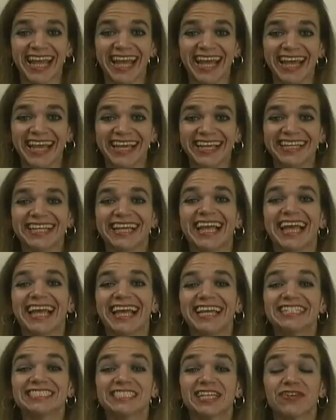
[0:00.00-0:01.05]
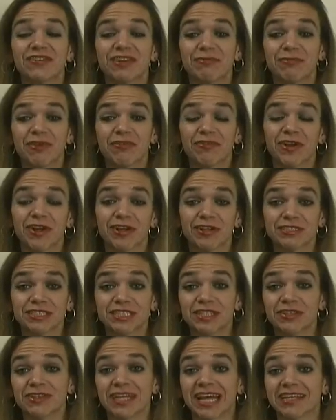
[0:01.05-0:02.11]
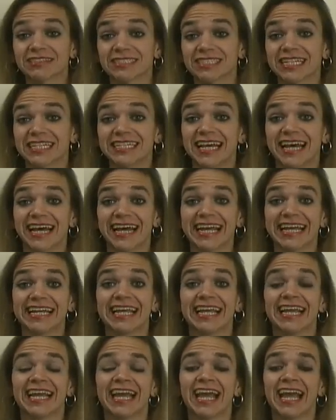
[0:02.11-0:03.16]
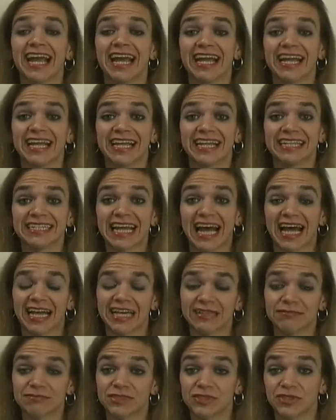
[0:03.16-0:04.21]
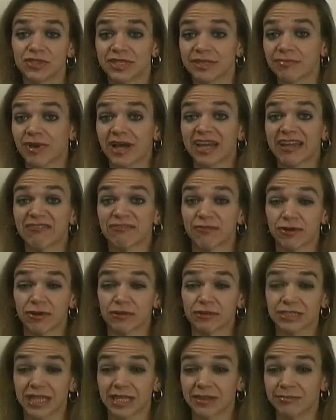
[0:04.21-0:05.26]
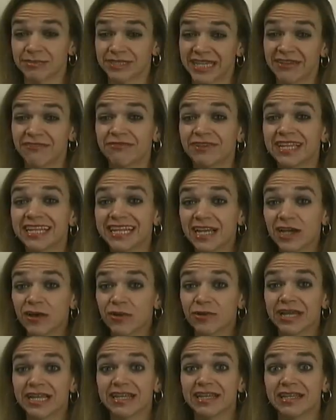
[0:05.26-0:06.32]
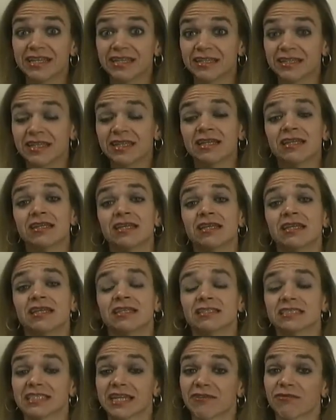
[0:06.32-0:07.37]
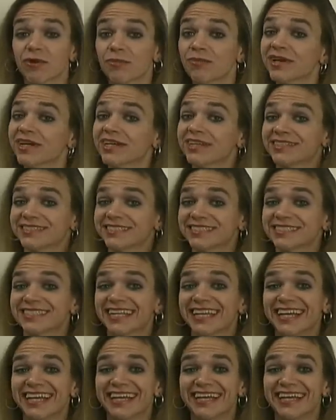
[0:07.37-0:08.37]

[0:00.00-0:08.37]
Hey, it's November 1st, 2009, and I'm doing my first update video in several months.